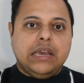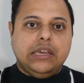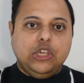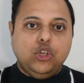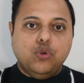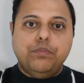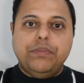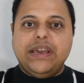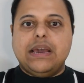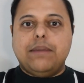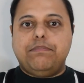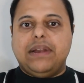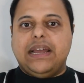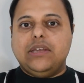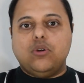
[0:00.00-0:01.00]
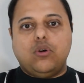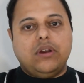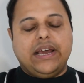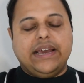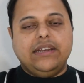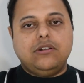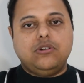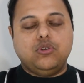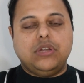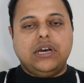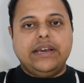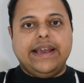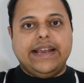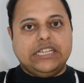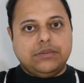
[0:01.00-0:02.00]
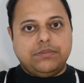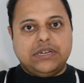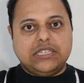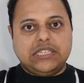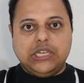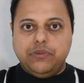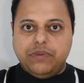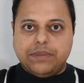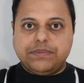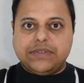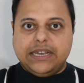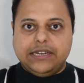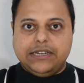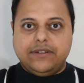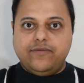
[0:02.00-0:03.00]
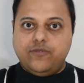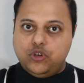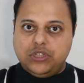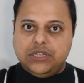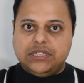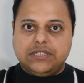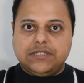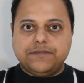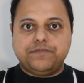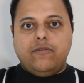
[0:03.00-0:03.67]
You may apply online through the HMRC website for this.